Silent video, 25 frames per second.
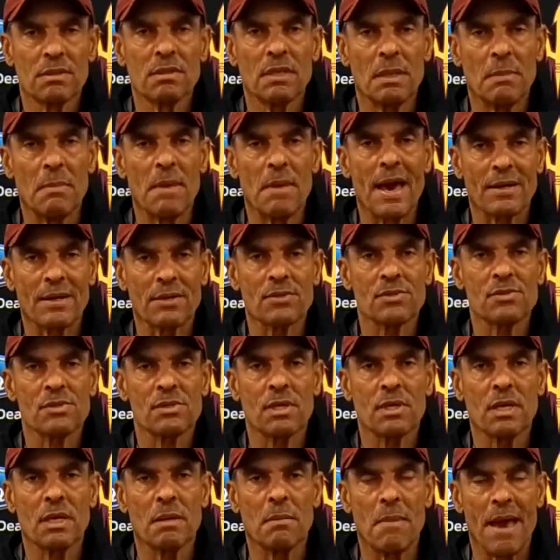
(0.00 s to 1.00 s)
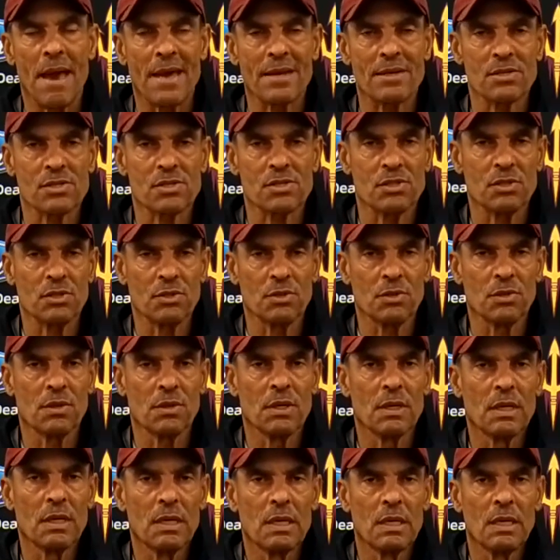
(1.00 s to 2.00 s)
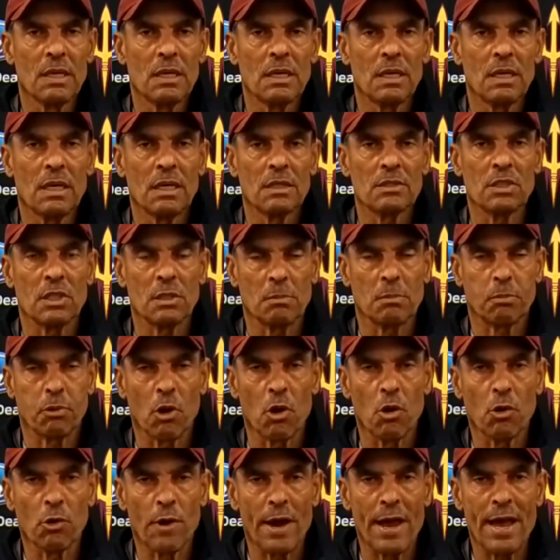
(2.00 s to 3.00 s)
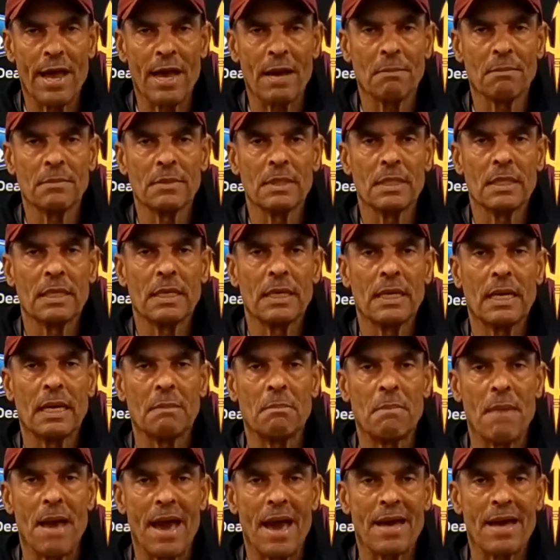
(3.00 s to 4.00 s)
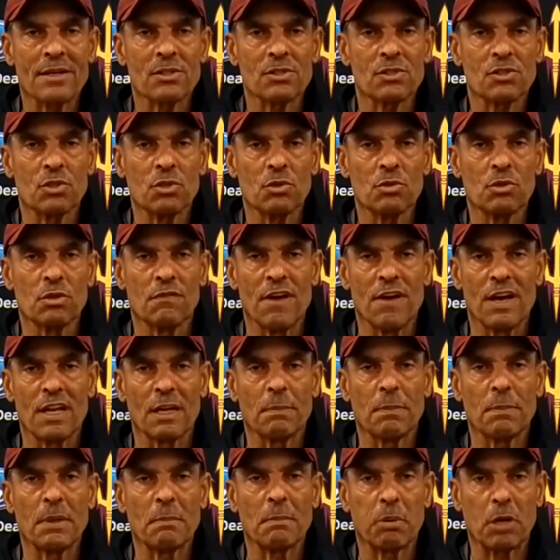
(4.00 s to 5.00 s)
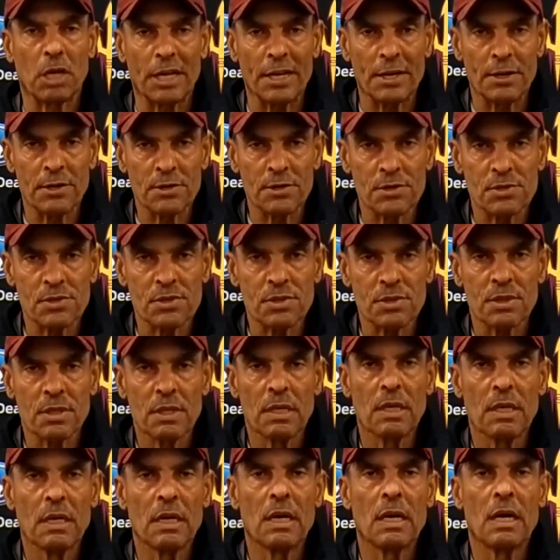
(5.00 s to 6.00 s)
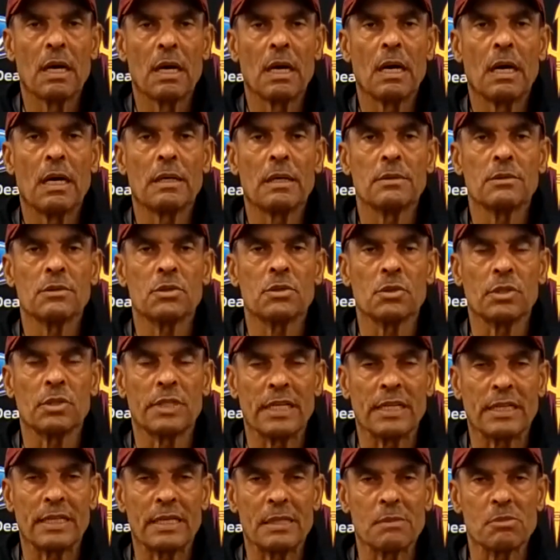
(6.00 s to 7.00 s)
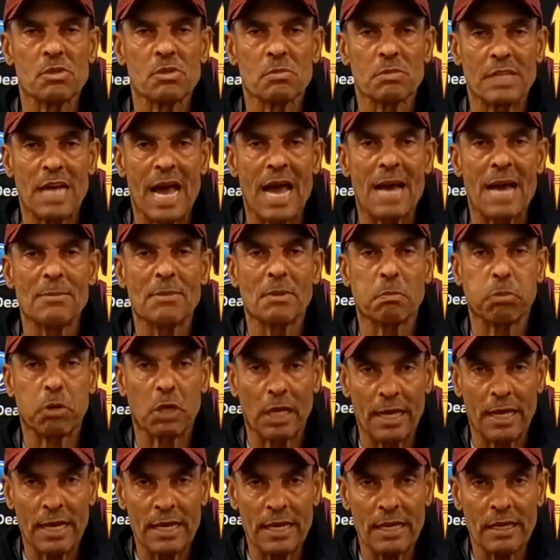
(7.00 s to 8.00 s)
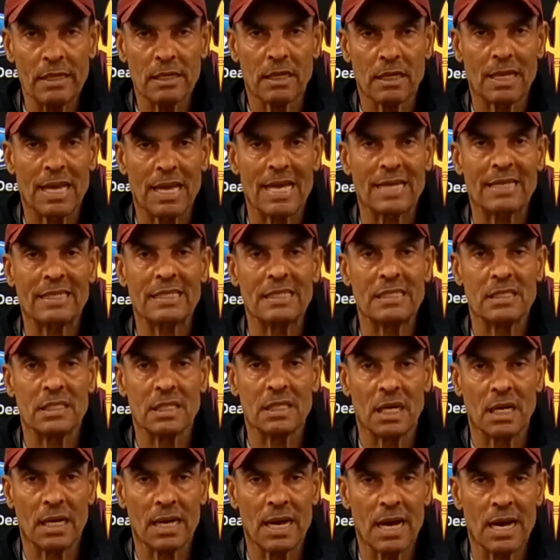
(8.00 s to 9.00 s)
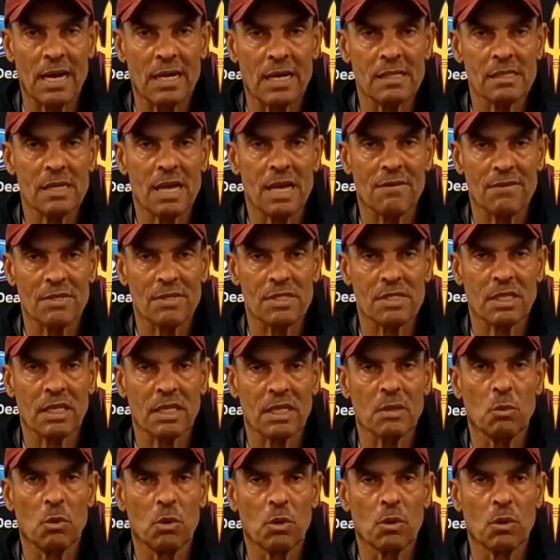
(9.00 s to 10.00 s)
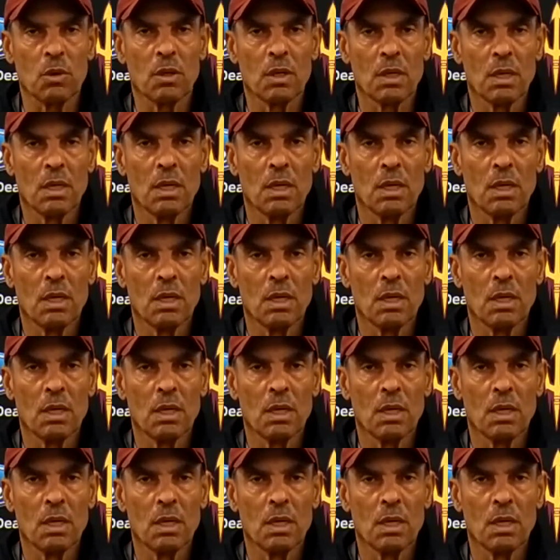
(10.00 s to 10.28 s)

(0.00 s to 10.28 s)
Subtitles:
It matters to the program. It matters to developing players, to get them some time to play. A lot of these young guys obviously will